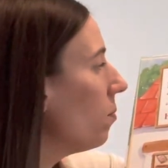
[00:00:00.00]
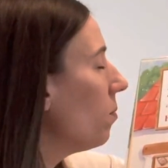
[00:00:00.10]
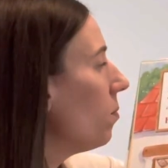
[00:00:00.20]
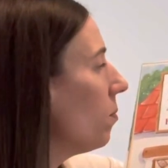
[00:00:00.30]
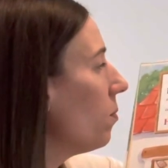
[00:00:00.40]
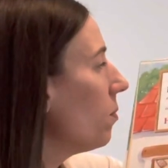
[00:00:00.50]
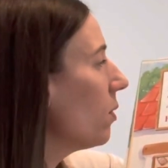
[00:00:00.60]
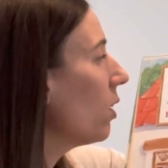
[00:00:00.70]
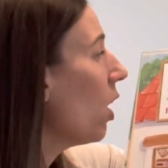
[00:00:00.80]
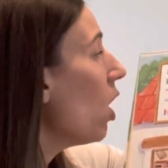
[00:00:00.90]

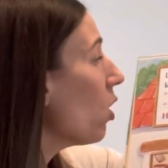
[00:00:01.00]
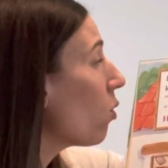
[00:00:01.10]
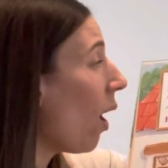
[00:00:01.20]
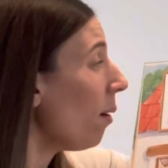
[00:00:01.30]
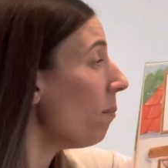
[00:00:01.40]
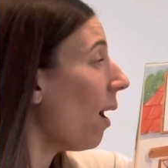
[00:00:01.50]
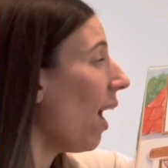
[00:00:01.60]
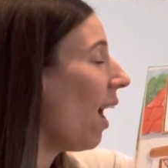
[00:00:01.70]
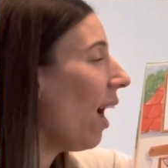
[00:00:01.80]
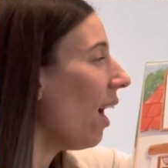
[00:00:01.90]
"Grandma,"
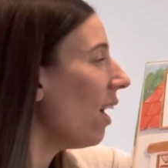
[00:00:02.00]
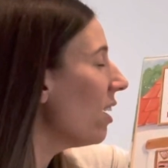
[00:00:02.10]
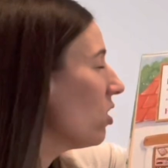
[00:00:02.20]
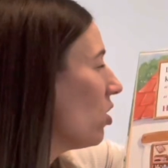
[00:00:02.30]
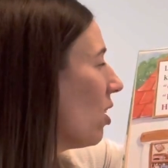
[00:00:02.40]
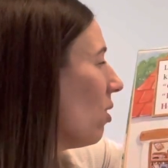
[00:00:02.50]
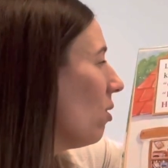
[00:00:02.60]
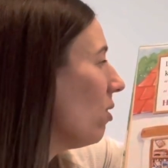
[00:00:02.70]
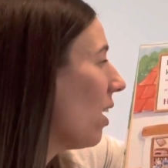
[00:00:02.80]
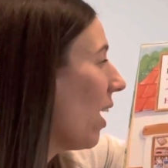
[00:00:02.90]
she
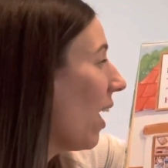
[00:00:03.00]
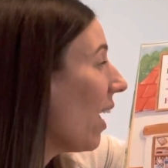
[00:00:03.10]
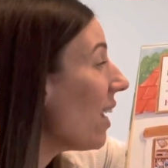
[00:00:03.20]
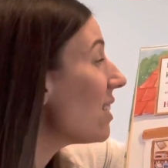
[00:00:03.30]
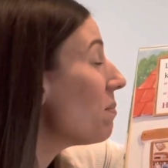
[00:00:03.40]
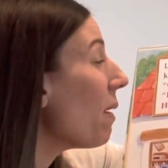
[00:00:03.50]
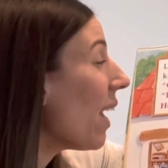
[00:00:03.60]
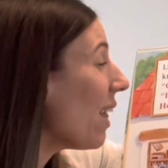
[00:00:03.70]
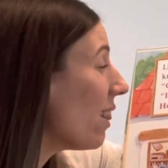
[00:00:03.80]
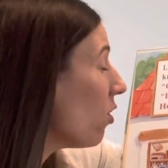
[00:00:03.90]
called. "It's me,
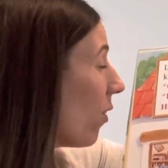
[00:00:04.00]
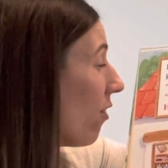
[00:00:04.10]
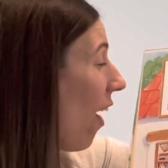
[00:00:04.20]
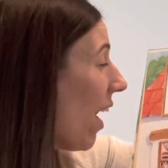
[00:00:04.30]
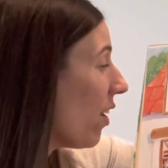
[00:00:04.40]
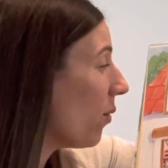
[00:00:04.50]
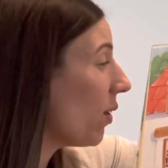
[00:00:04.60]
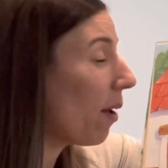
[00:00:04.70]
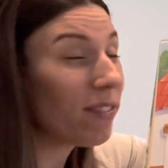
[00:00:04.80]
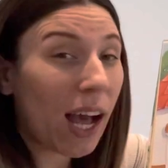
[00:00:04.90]
Little Red Riding Hood.
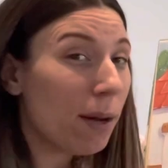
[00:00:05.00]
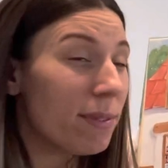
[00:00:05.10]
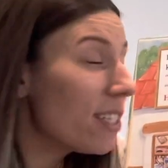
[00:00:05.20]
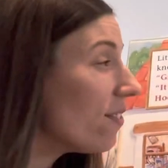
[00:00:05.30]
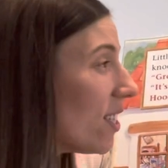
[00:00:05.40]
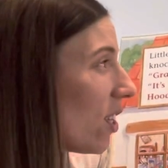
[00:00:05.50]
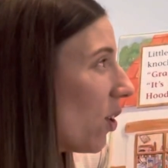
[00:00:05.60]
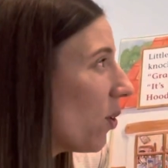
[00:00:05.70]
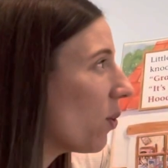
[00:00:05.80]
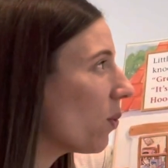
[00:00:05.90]
I've come to visit
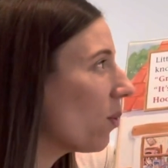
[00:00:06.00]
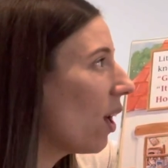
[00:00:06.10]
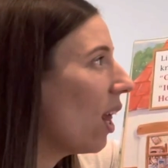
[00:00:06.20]
you."